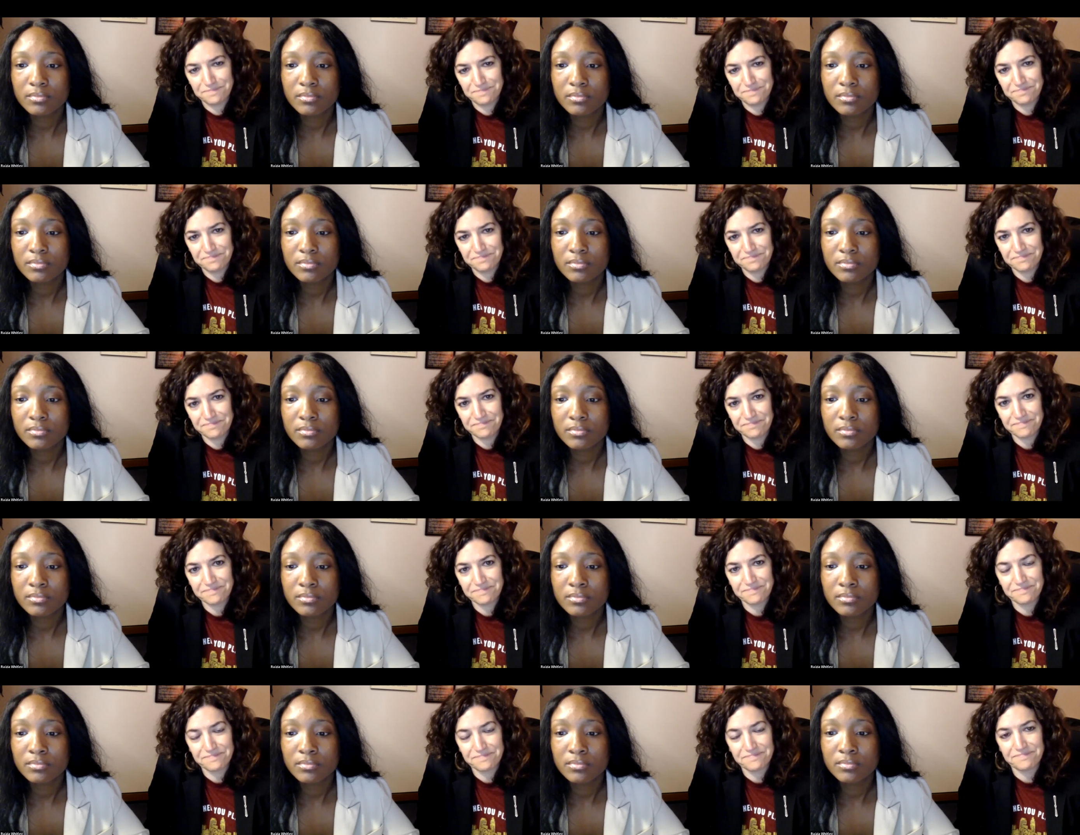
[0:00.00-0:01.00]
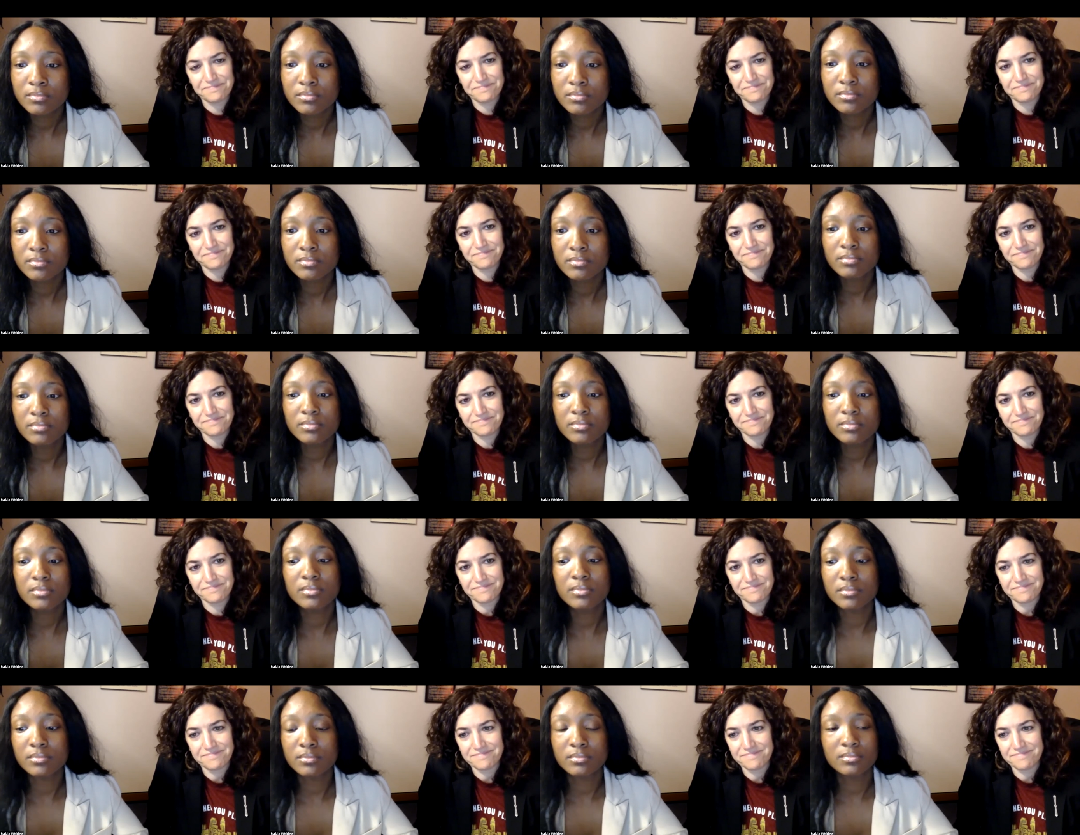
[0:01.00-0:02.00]

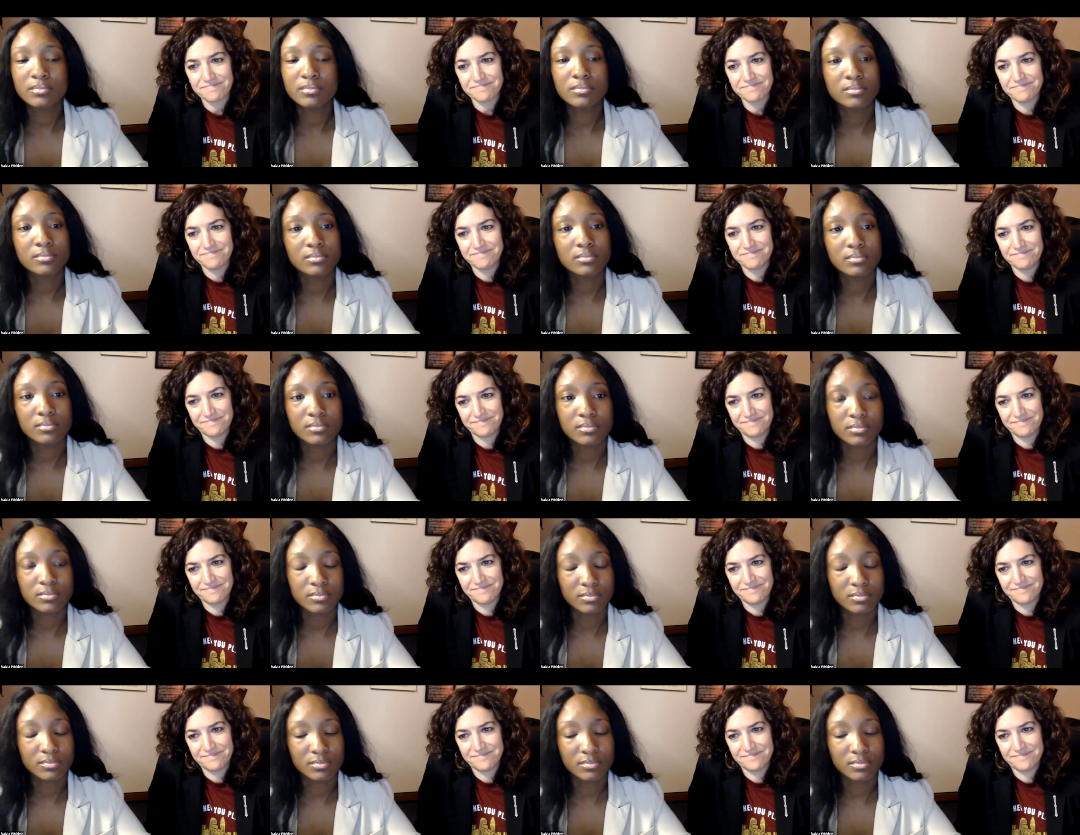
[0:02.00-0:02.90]
No one is speaking in this clip.